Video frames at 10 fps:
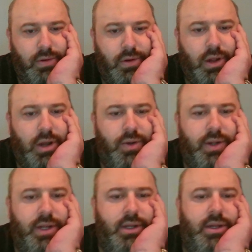Oh,
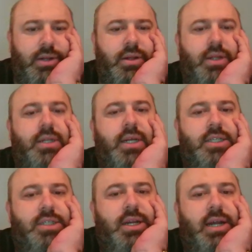he
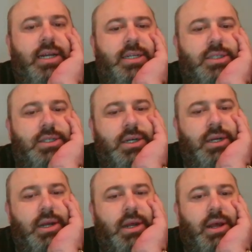takes the knight.
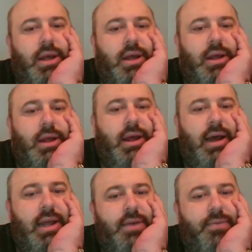
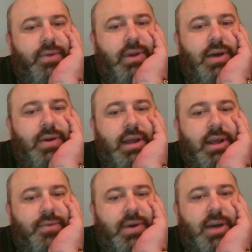I
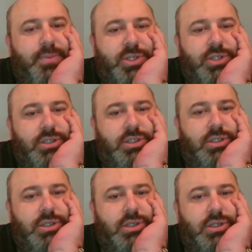have
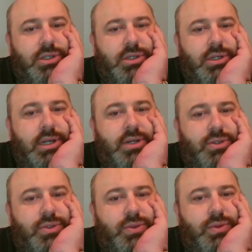options on how
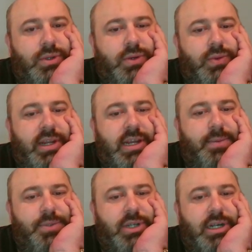to
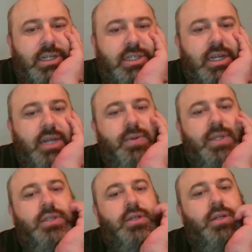recapture. I can take
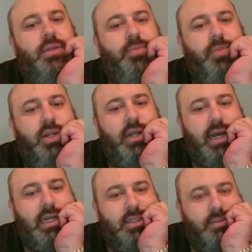with the
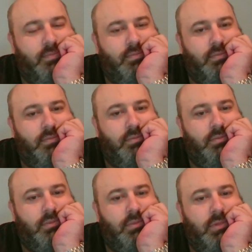knight.
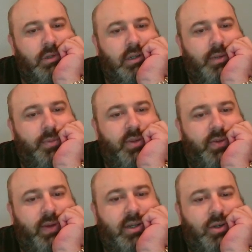Keep the
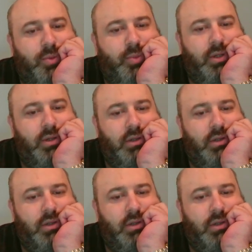thread open.